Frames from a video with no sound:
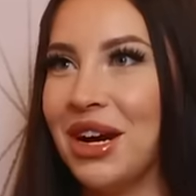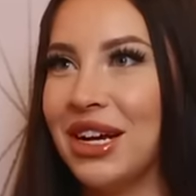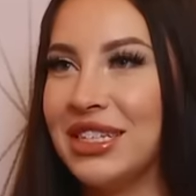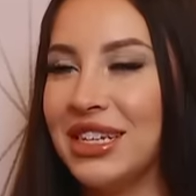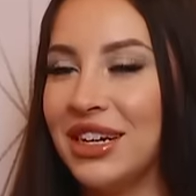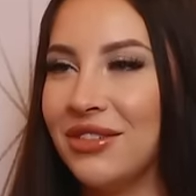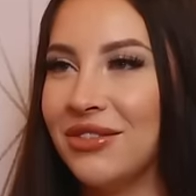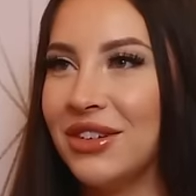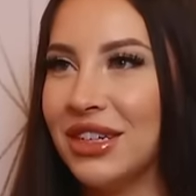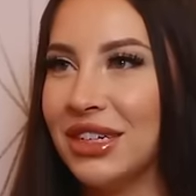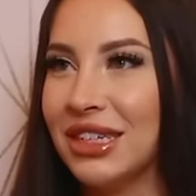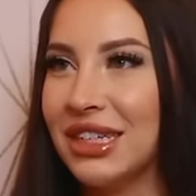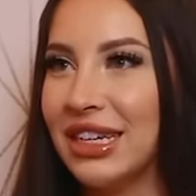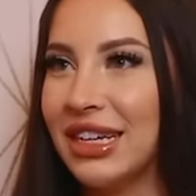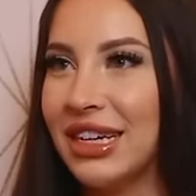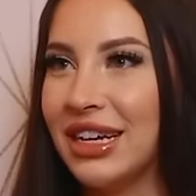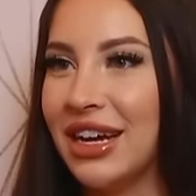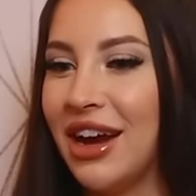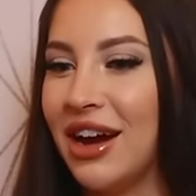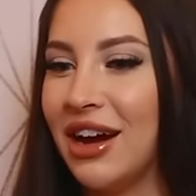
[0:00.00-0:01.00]
I
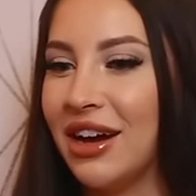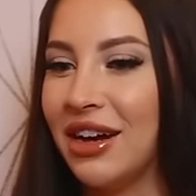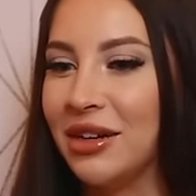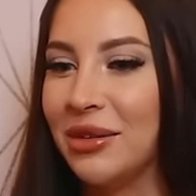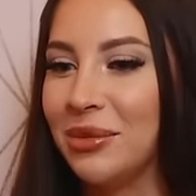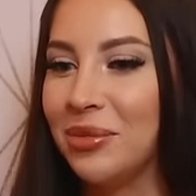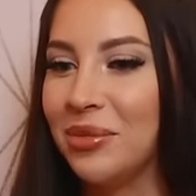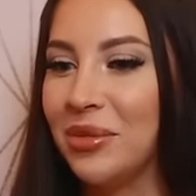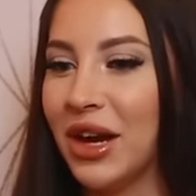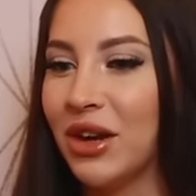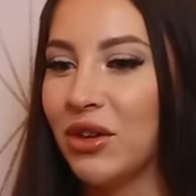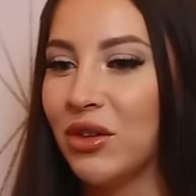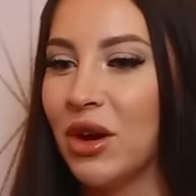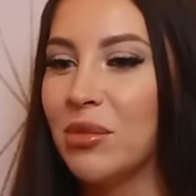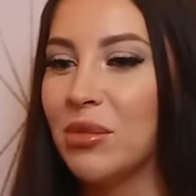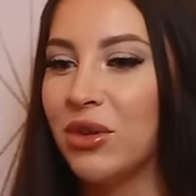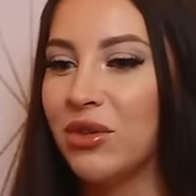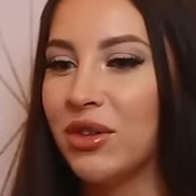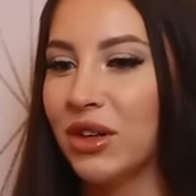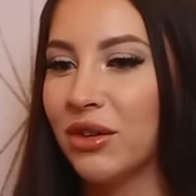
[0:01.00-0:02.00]
definitely um I grew up
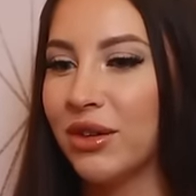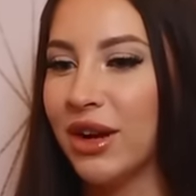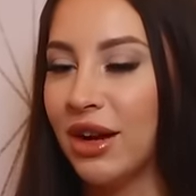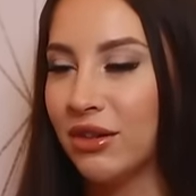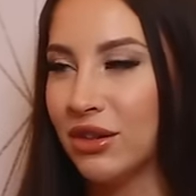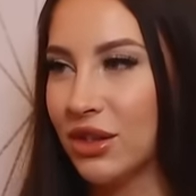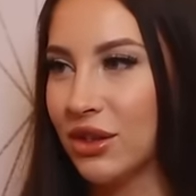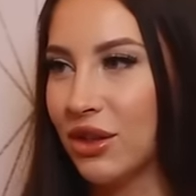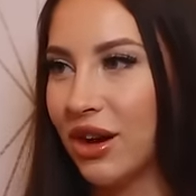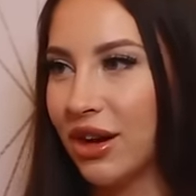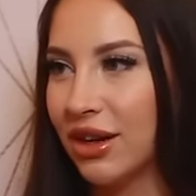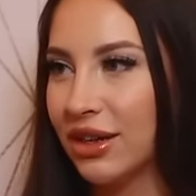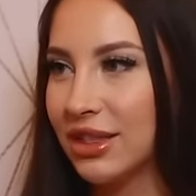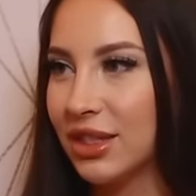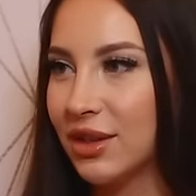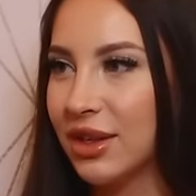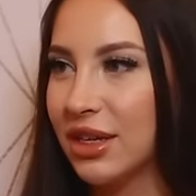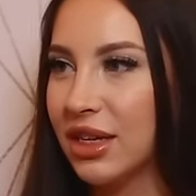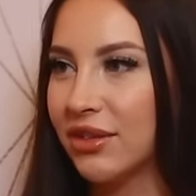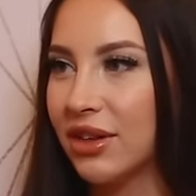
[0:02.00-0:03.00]
moving around a lot,
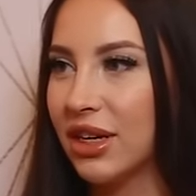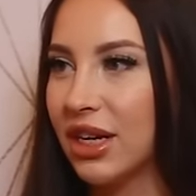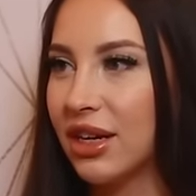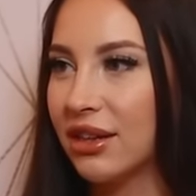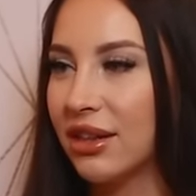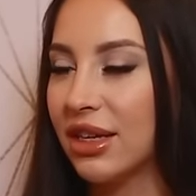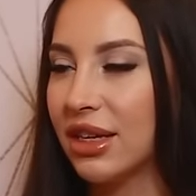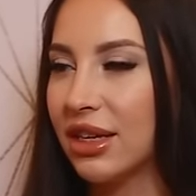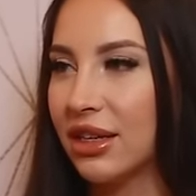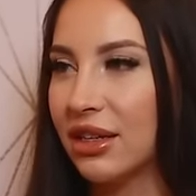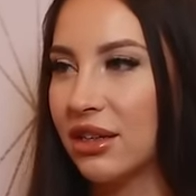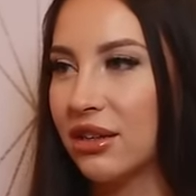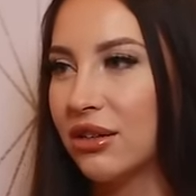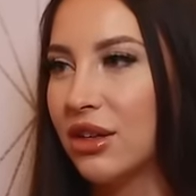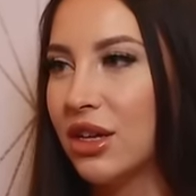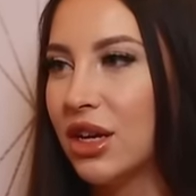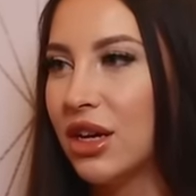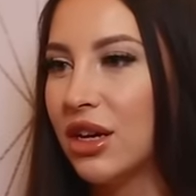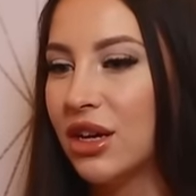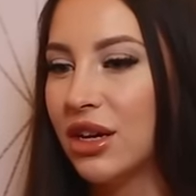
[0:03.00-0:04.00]
so I mm-hmm. never had like a
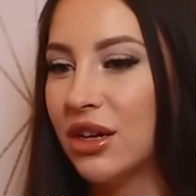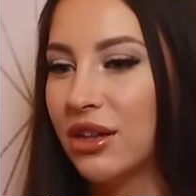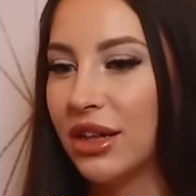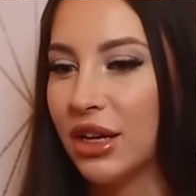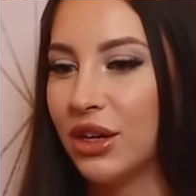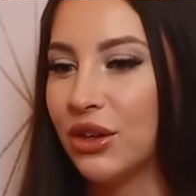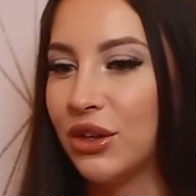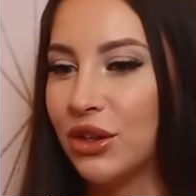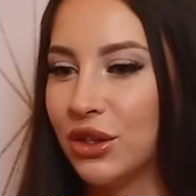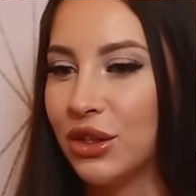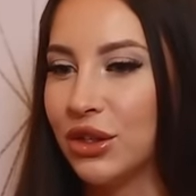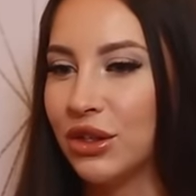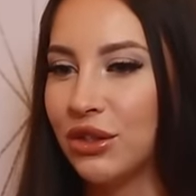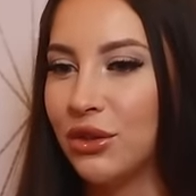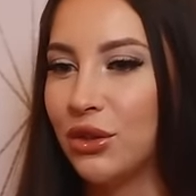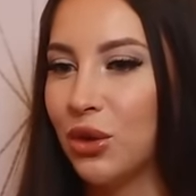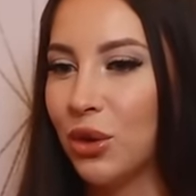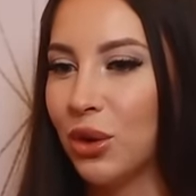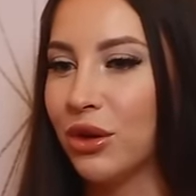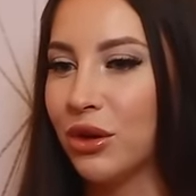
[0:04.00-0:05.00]
like a
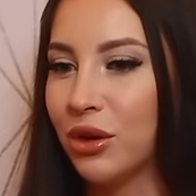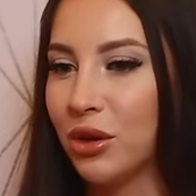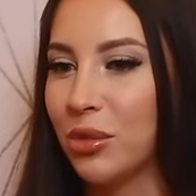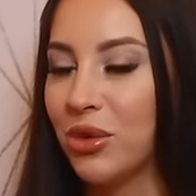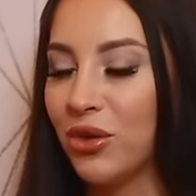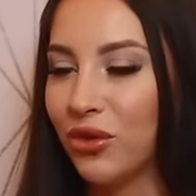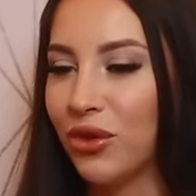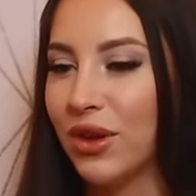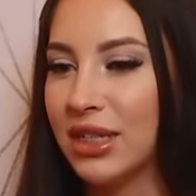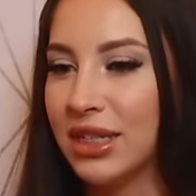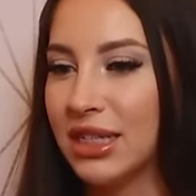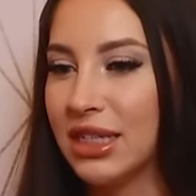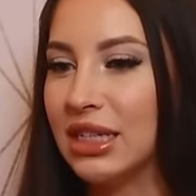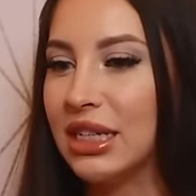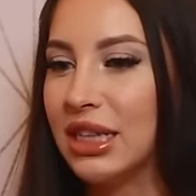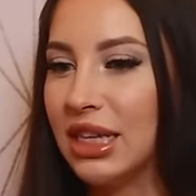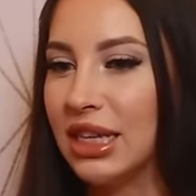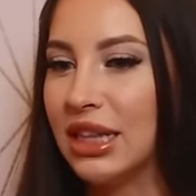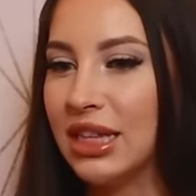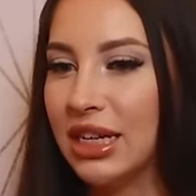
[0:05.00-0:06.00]
good core group of friends. And I
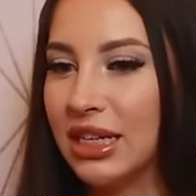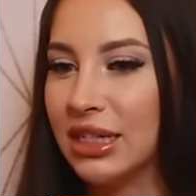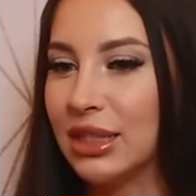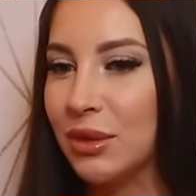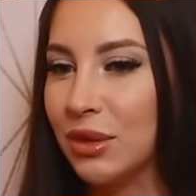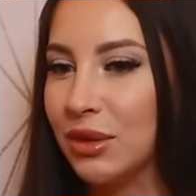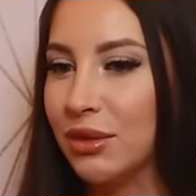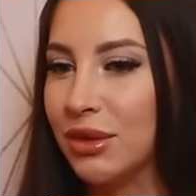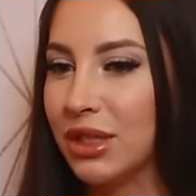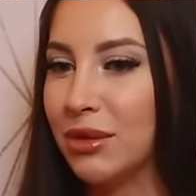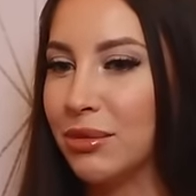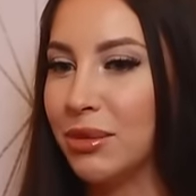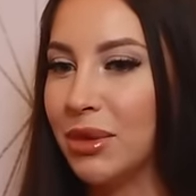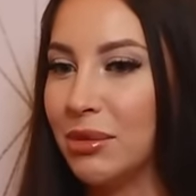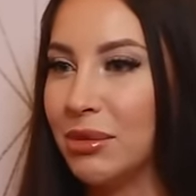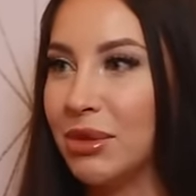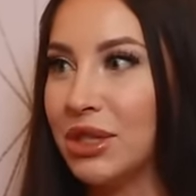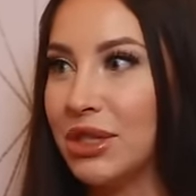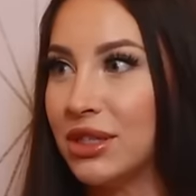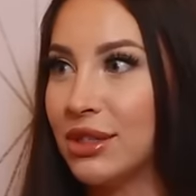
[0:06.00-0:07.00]
think that's what really
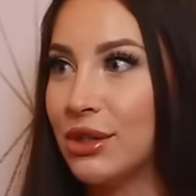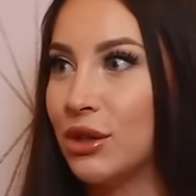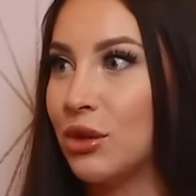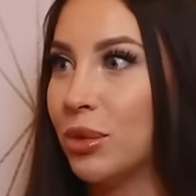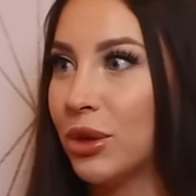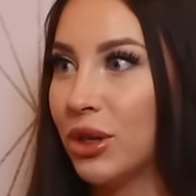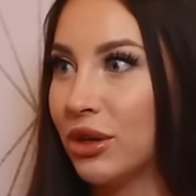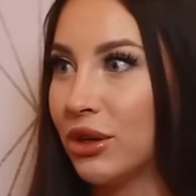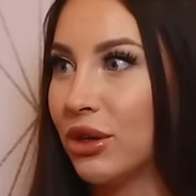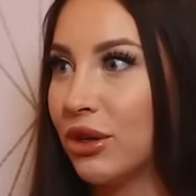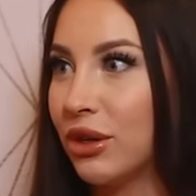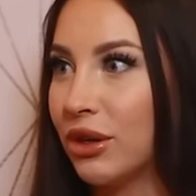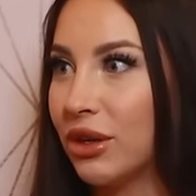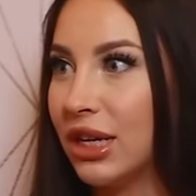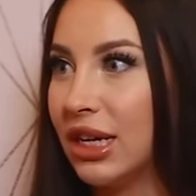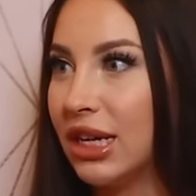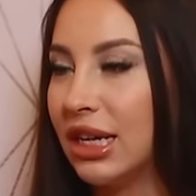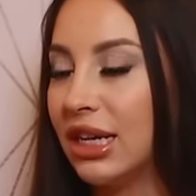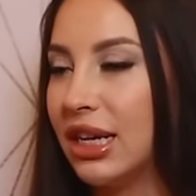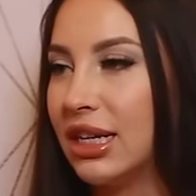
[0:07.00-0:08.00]
made me super
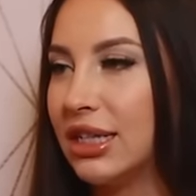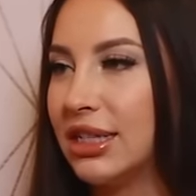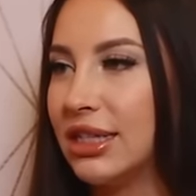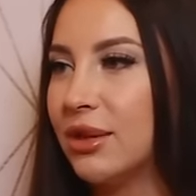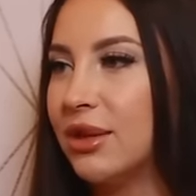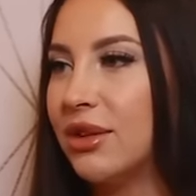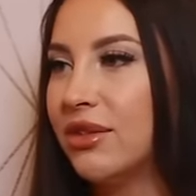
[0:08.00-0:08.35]
nerdy. Mm. And so mm.